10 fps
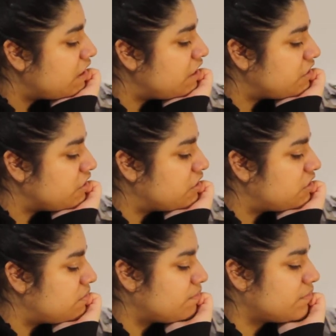he just
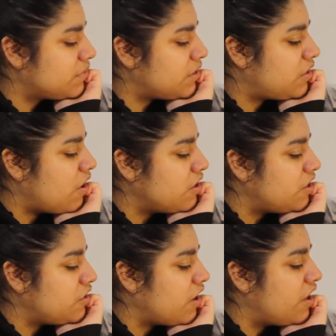gone
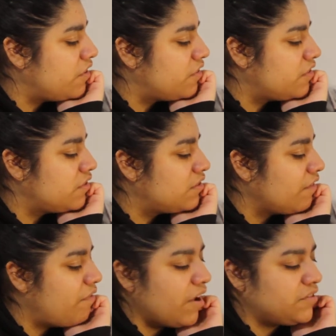and does the
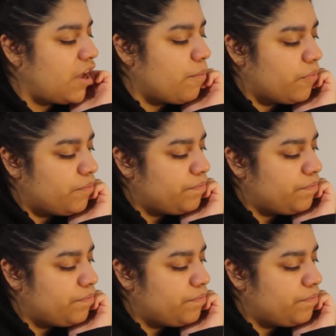fucked up.